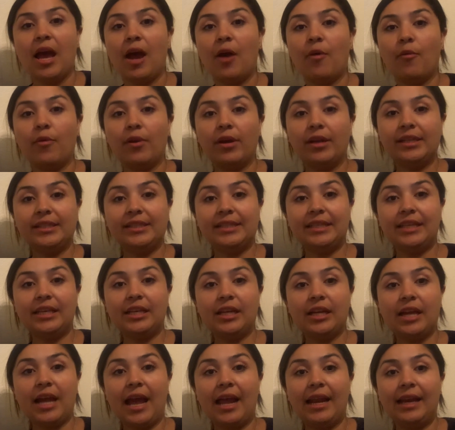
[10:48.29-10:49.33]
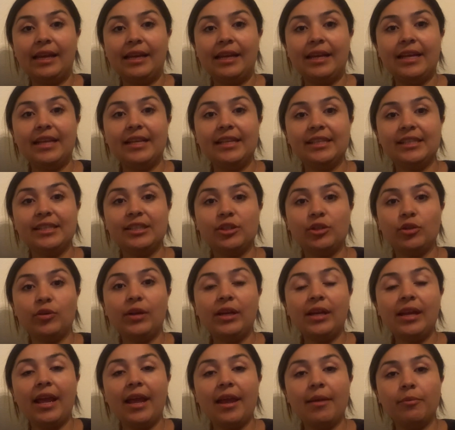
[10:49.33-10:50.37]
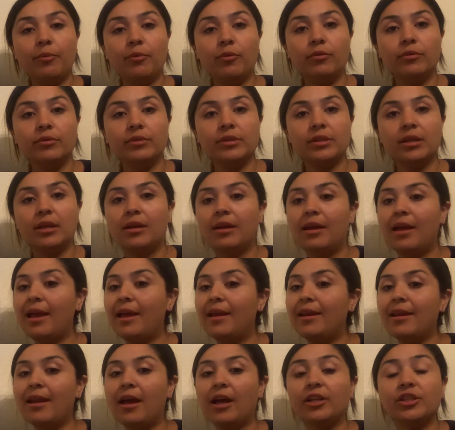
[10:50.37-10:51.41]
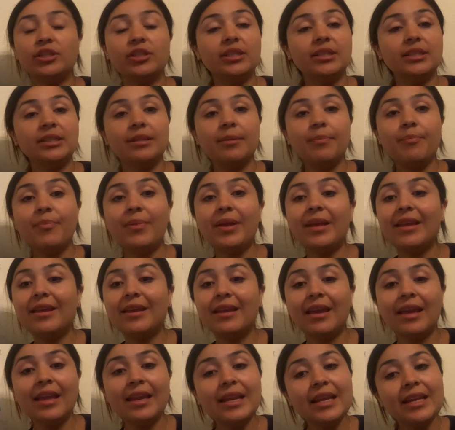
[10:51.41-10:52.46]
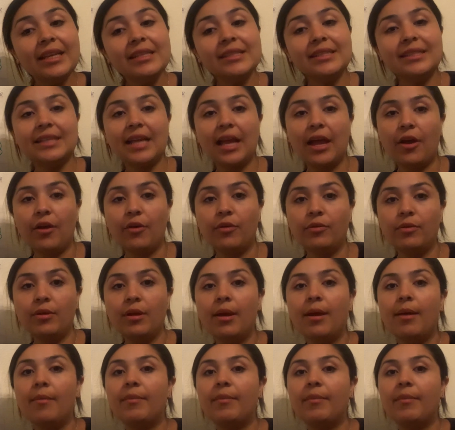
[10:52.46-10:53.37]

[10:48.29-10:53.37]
I want to see at least 3 labels and not just the beginning sound,